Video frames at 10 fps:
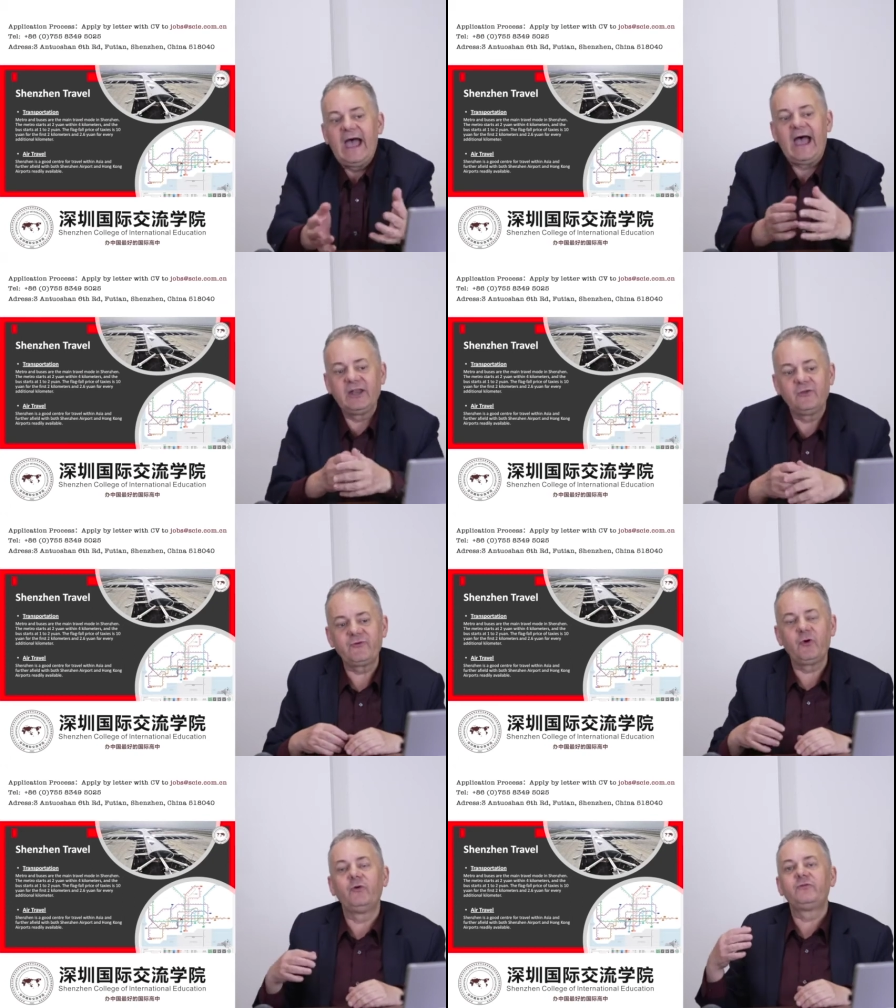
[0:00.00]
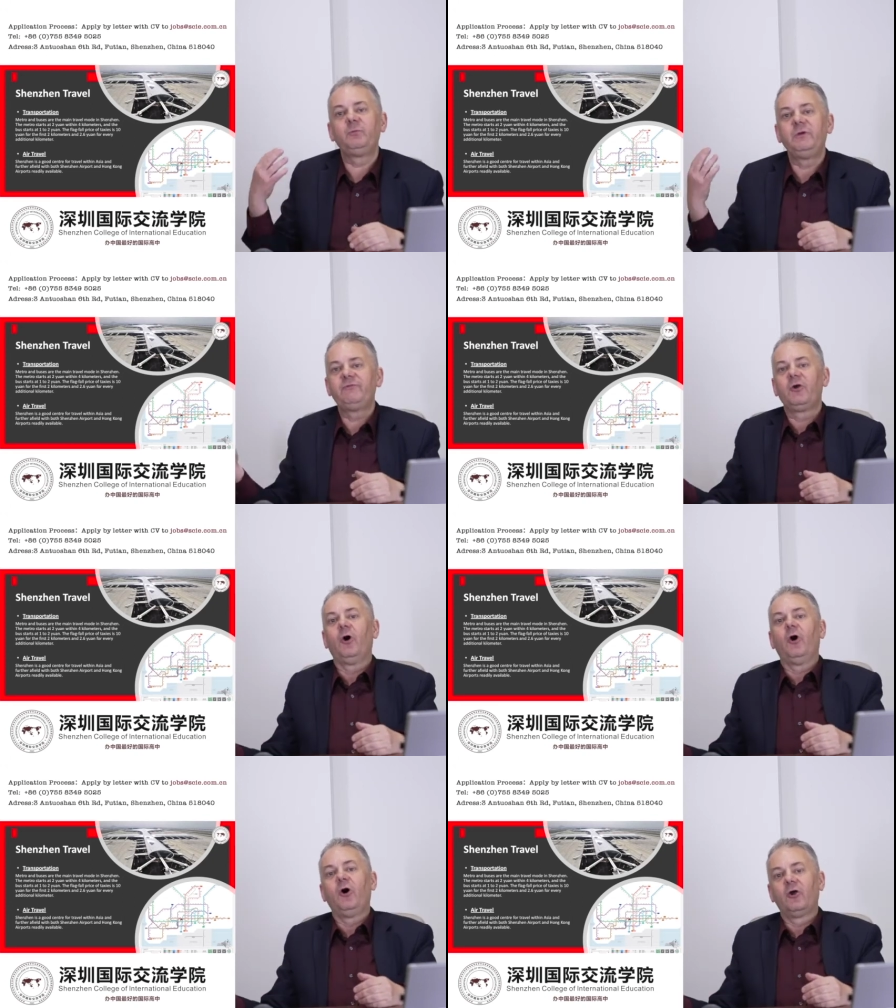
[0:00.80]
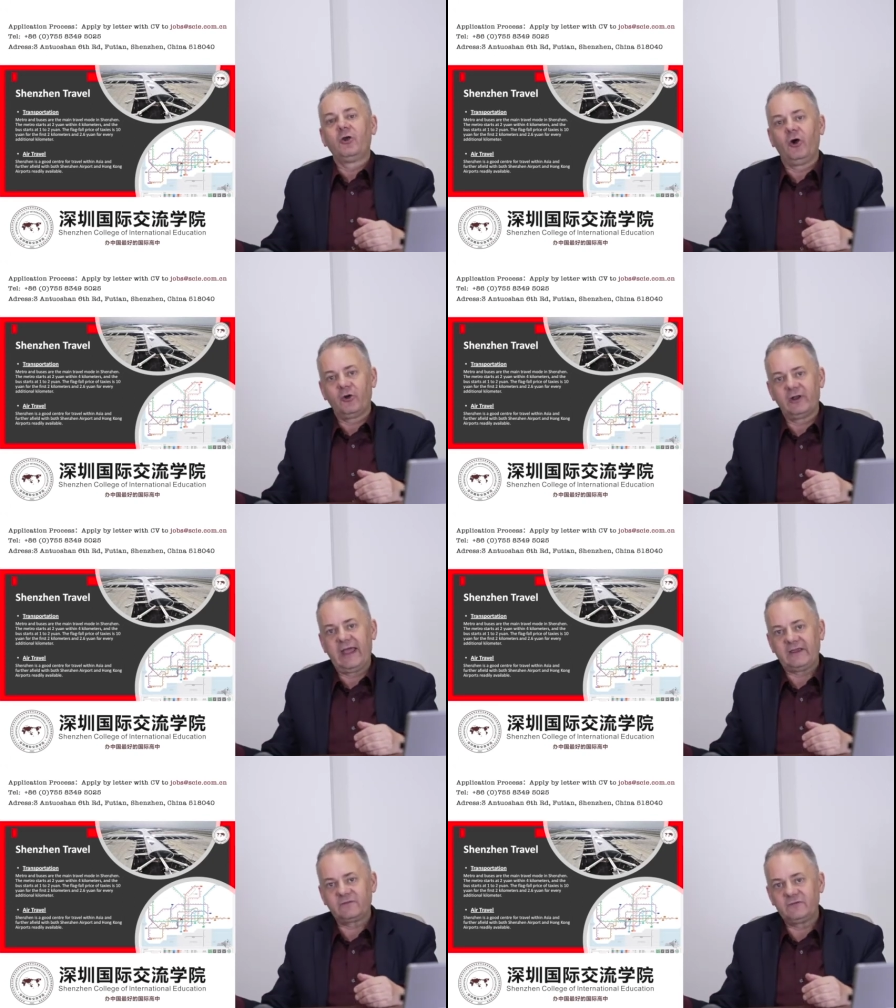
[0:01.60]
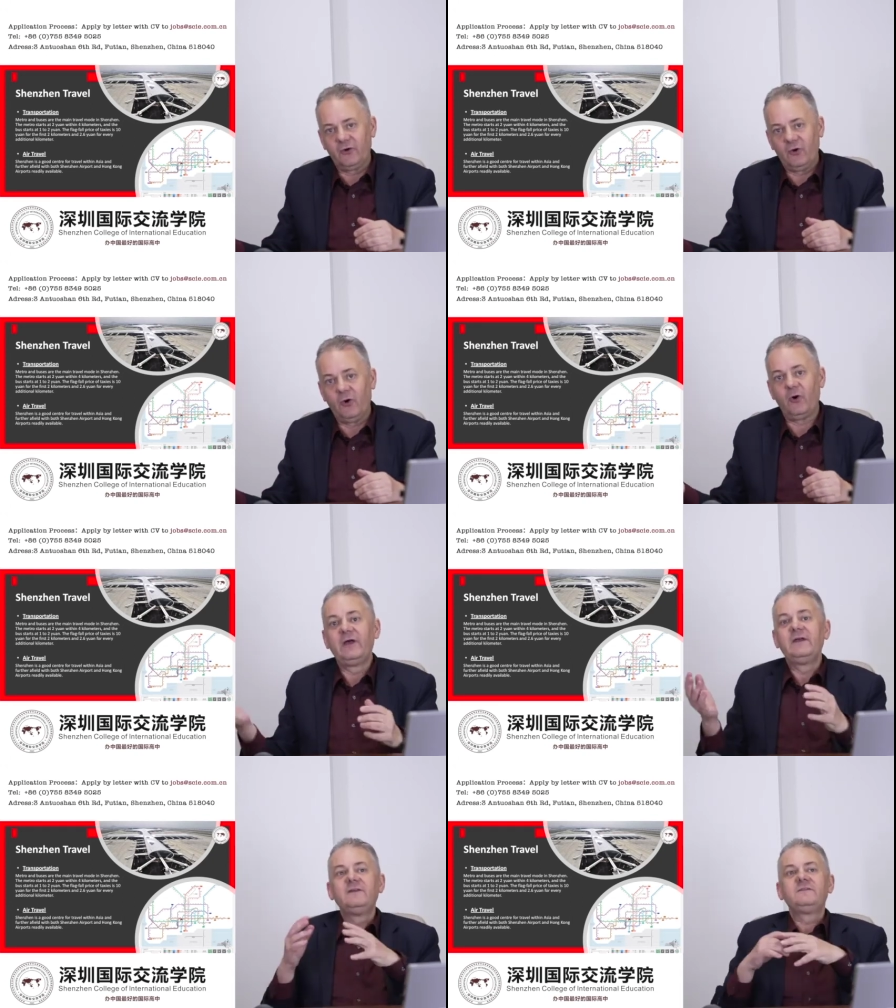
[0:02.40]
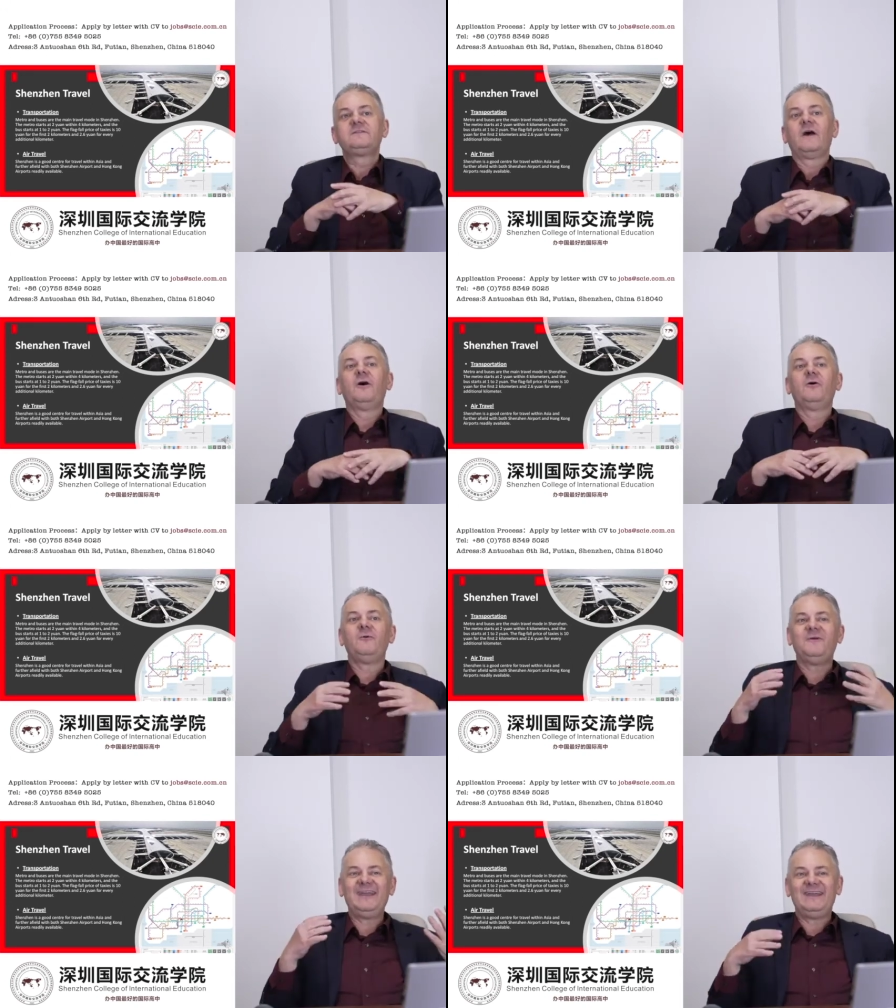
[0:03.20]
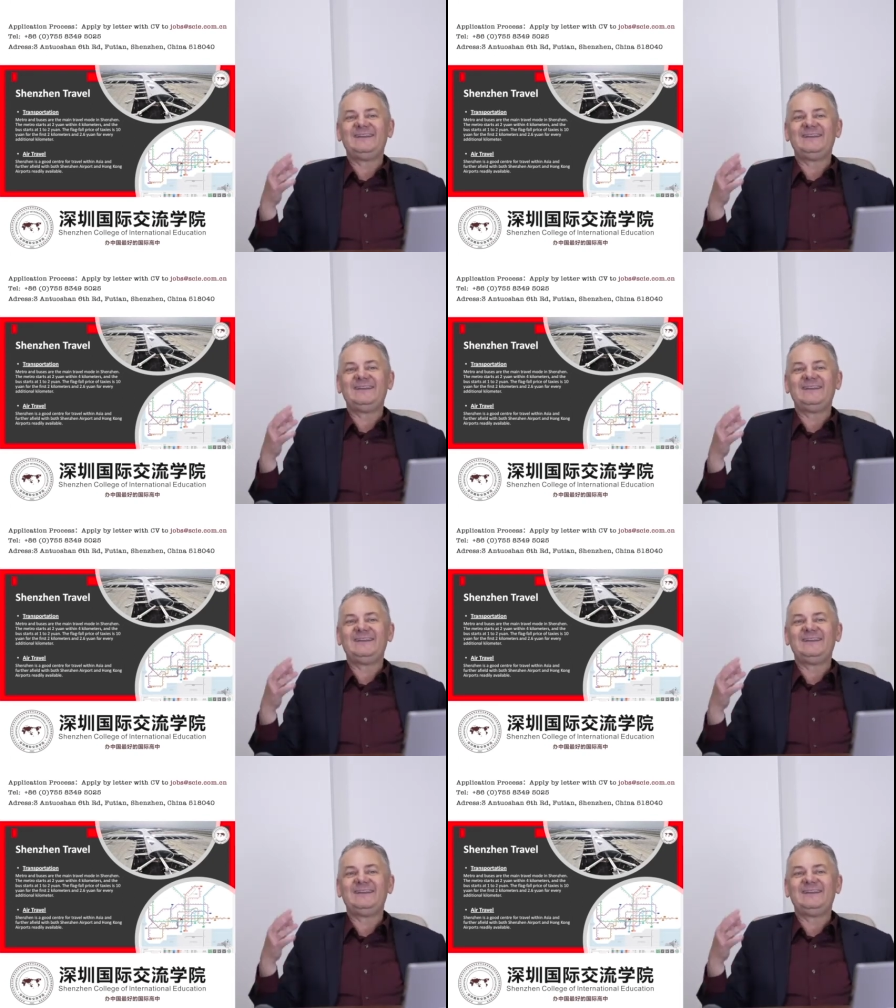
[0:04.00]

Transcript: and of course we've got Hong Kong next door, so